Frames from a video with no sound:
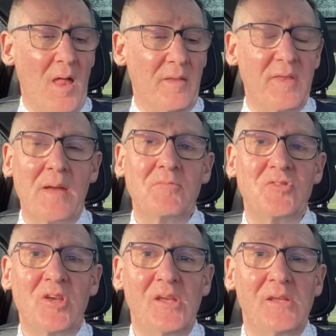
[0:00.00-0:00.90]
The
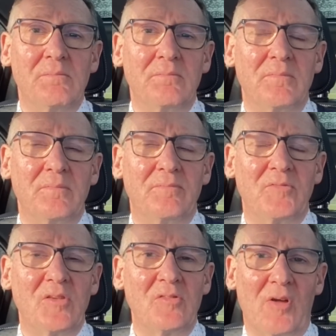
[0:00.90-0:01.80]
MG
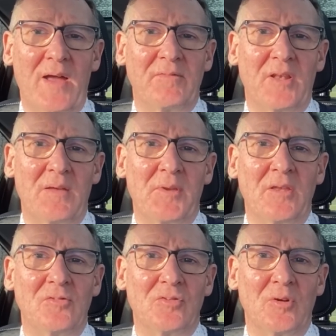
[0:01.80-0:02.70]
does not have climate
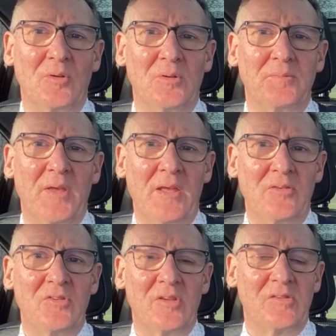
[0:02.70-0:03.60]
control. It
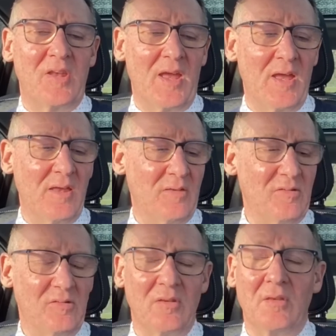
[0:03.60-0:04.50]
just
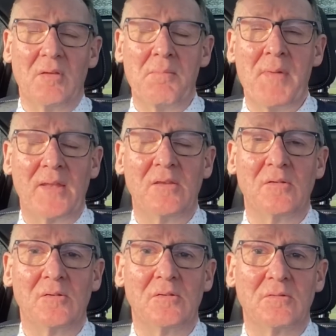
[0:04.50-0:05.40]
has
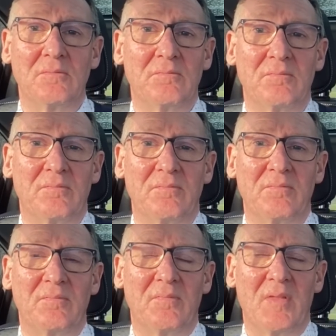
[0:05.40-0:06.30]
manual
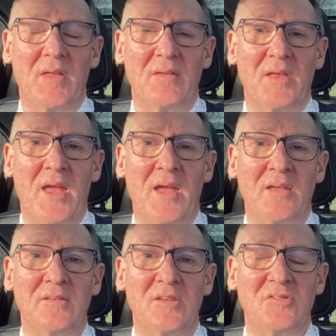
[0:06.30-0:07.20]
air
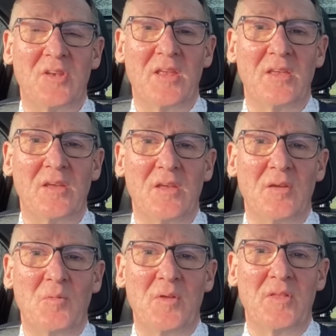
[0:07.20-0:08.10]
conditioning
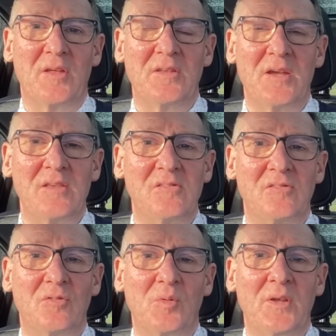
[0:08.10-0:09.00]
with a nice
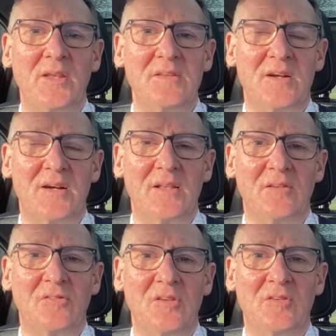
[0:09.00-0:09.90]
twiddly dial
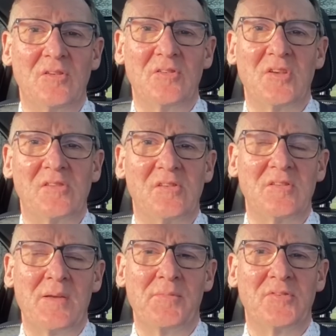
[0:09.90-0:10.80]
so you can adjust the
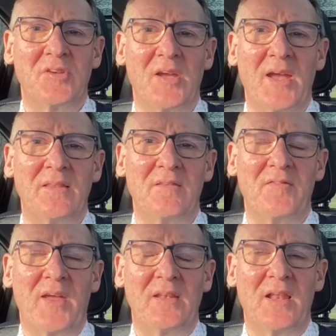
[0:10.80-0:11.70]
temperature and the
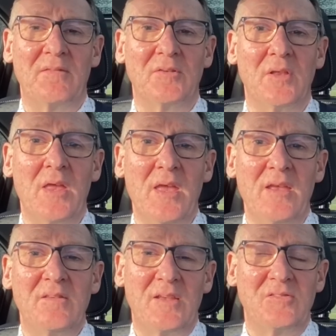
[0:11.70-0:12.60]
fan level.
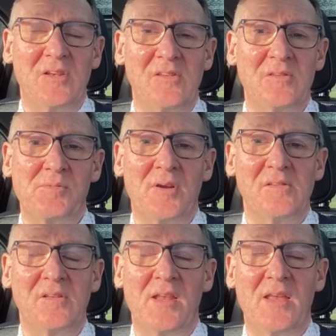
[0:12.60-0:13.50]
It's actually
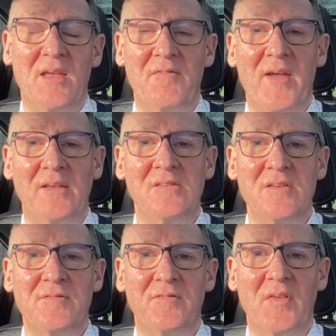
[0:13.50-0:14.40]
surprisingly
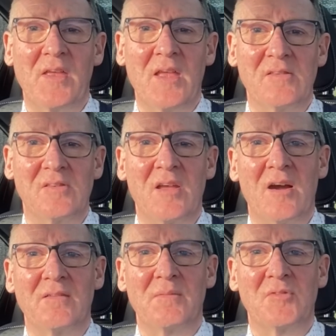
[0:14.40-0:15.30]
effective. It gets the
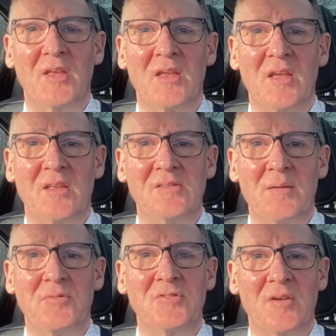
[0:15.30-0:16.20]
car up to
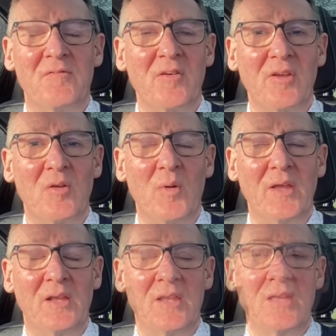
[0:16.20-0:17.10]
temperature very
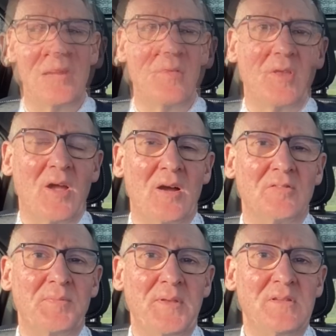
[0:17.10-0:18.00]
quickly. The car
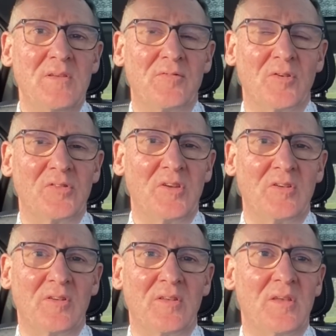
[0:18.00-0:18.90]
has been defrosted
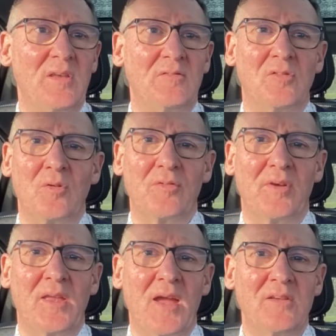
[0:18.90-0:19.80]
on the 2 or
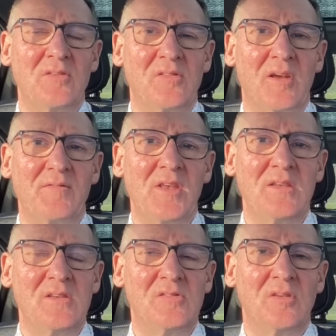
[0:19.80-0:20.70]
3 occasions I've
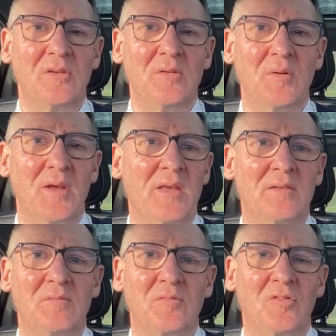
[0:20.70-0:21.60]
needed to
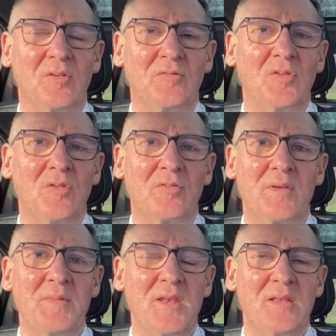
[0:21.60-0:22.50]
in sort of 2 or 3
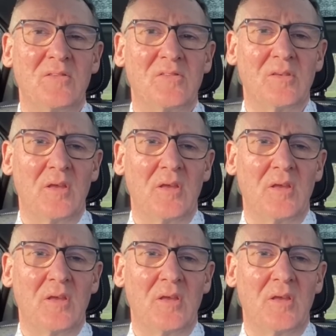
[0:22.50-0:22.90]
minutes,